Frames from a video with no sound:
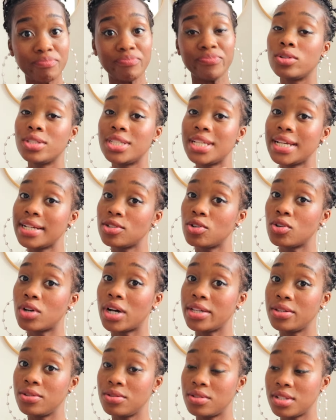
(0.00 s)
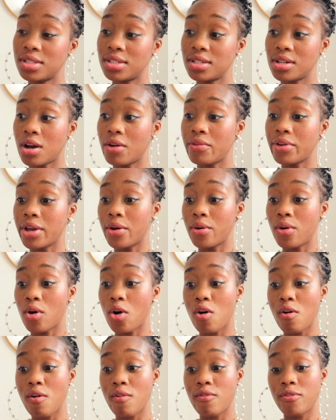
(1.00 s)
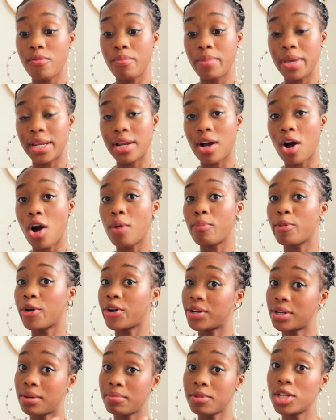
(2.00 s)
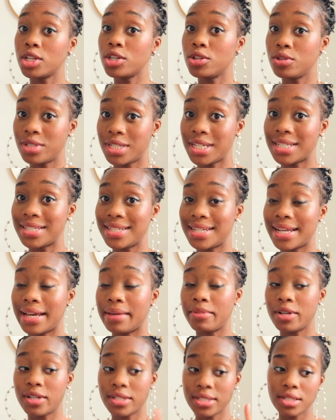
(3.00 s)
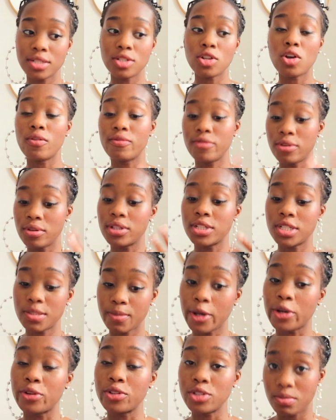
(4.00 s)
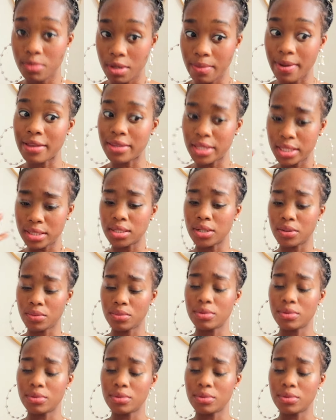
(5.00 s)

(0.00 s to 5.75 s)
On TikTok, I use the scenario of being heartbroken. I'm going to use it today because there's a lot of you that's spoken to me about this, so